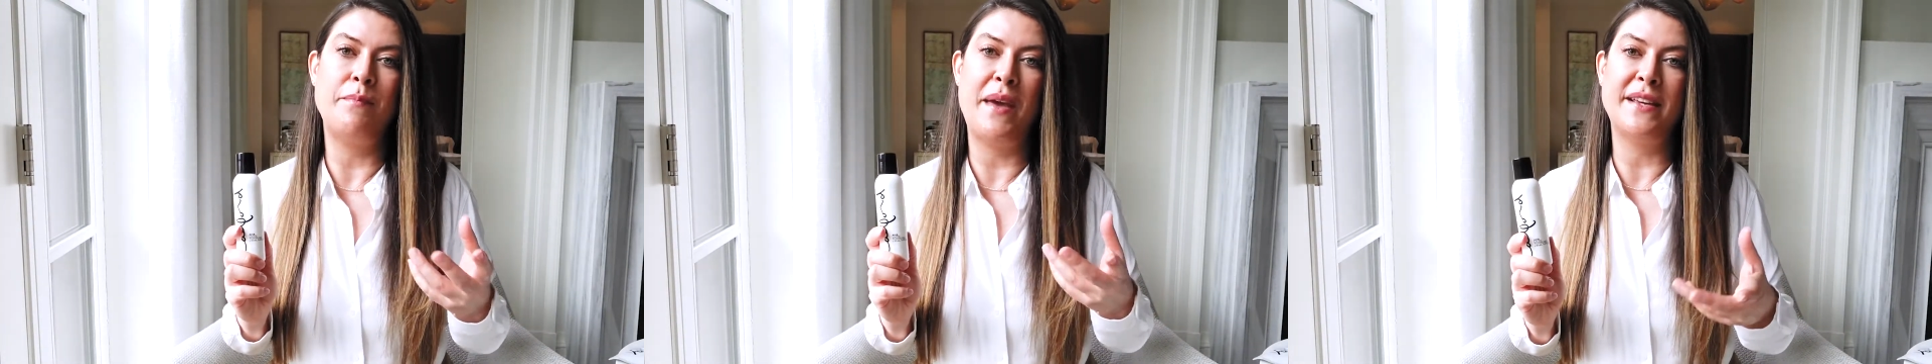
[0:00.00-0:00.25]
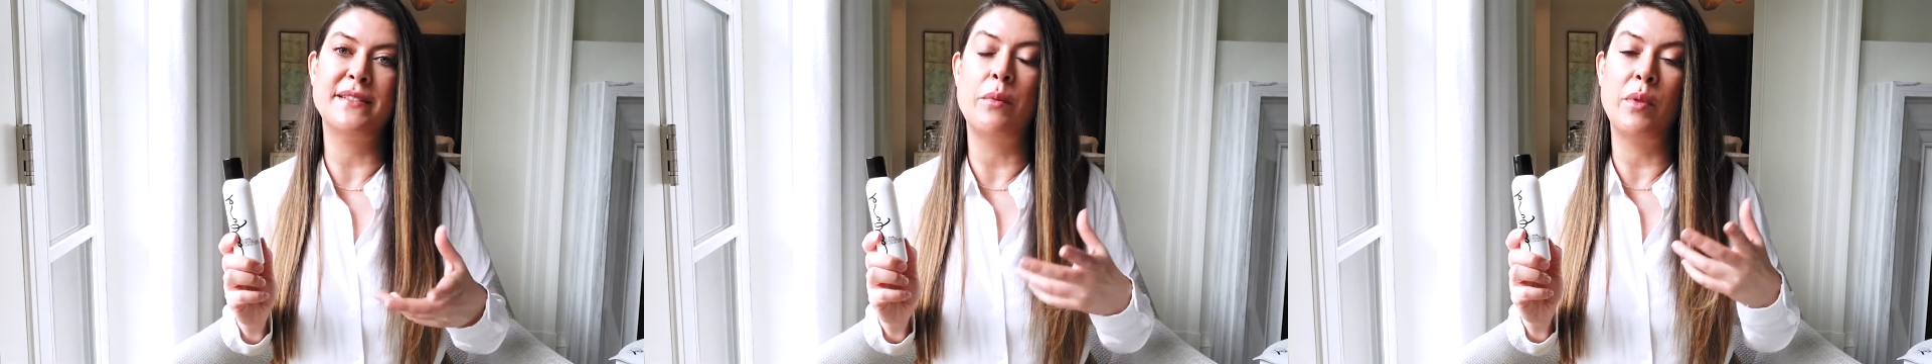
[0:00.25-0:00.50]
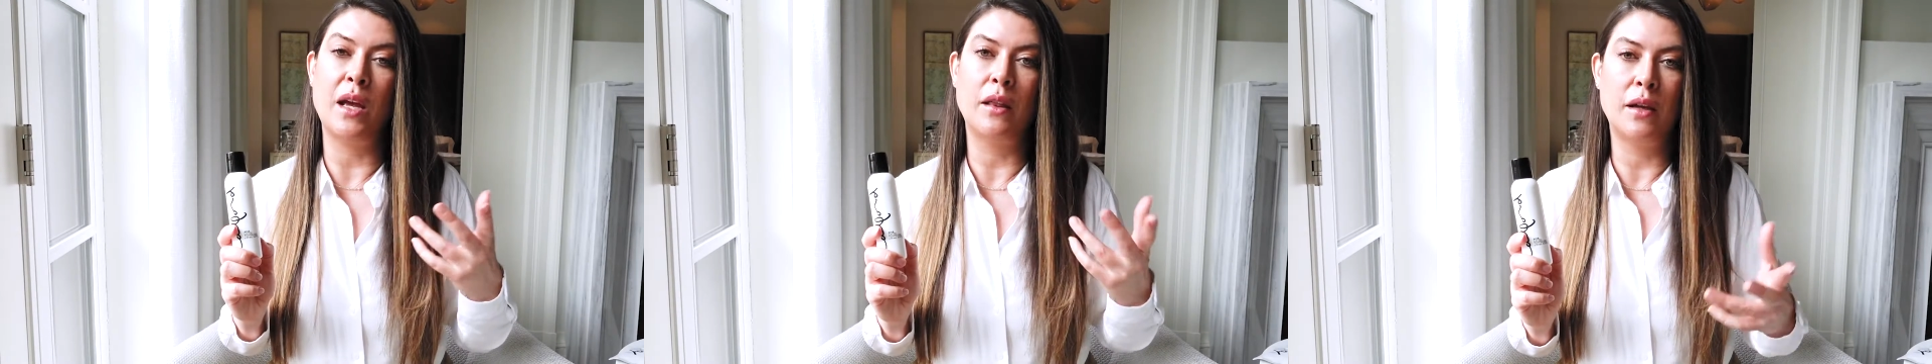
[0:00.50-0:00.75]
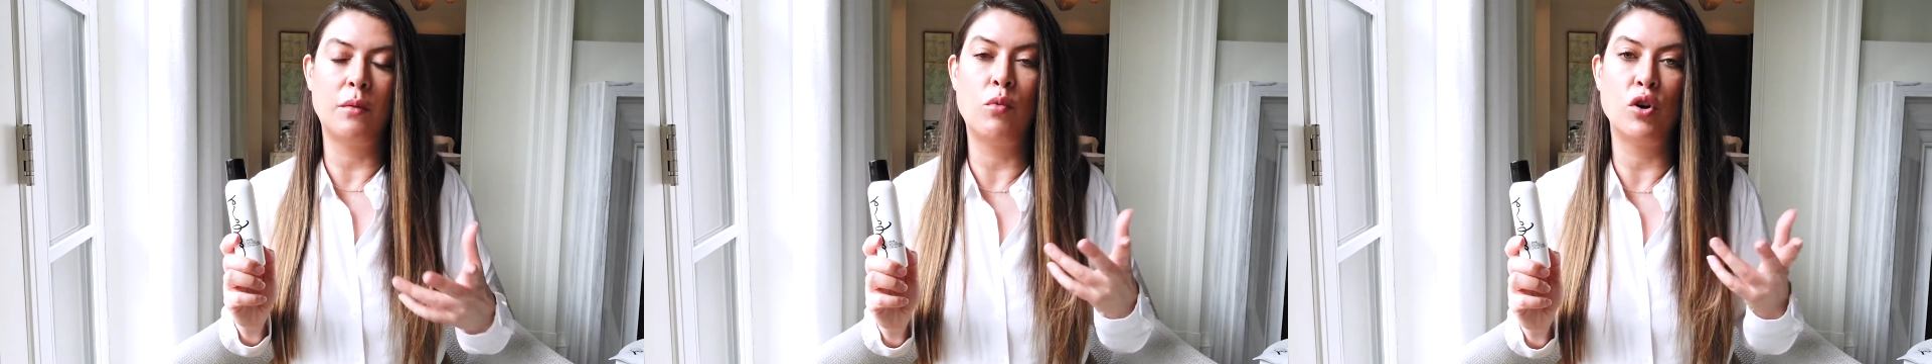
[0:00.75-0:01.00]
make something a
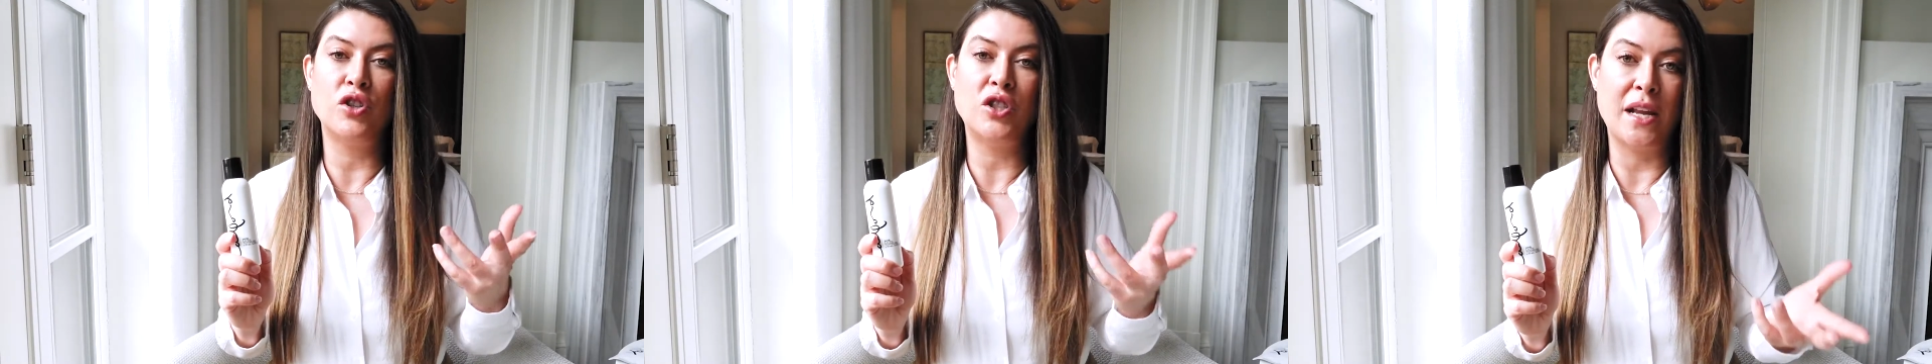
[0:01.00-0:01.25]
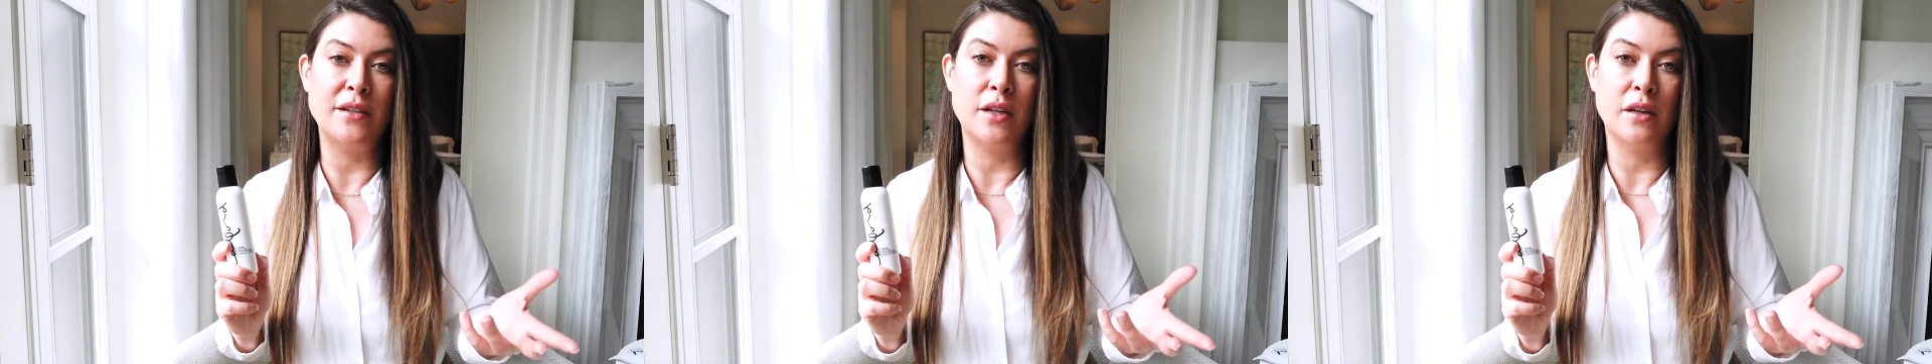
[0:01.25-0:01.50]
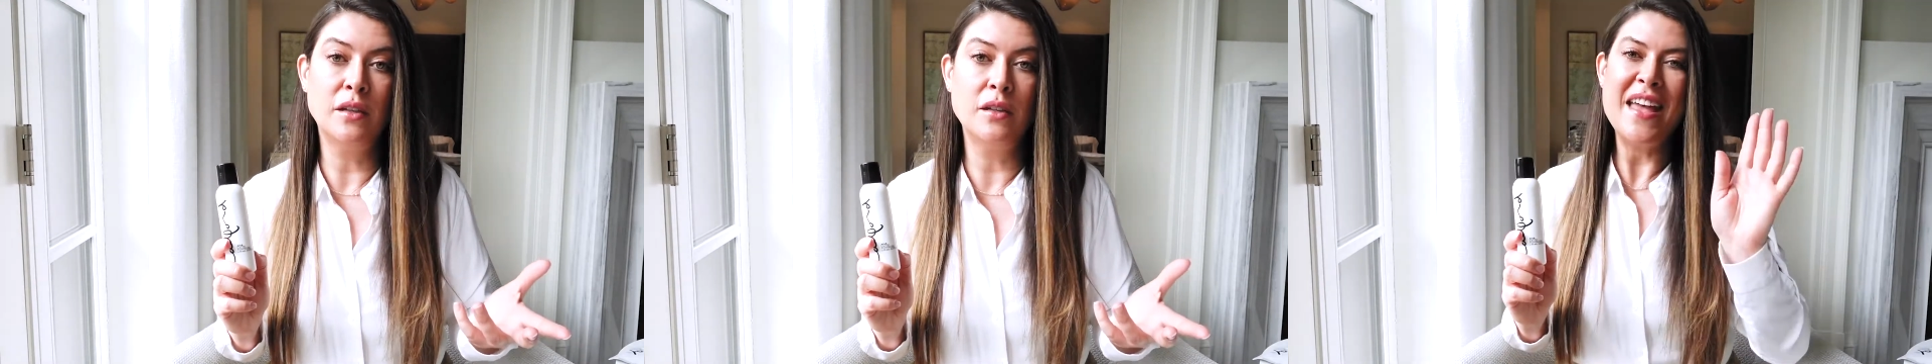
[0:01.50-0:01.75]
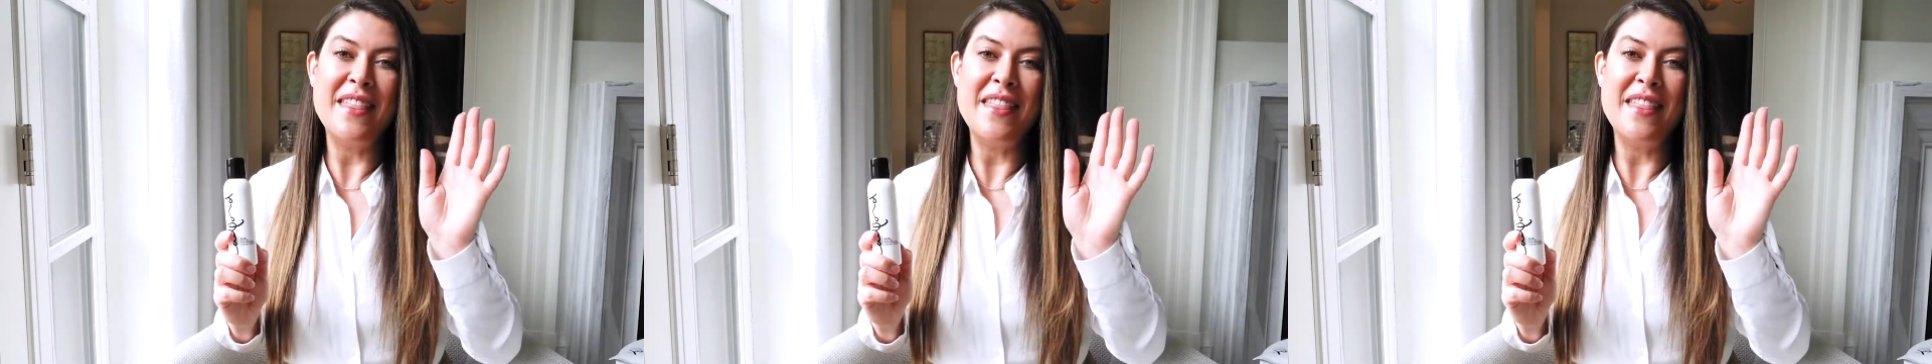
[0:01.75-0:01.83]
little more gentle.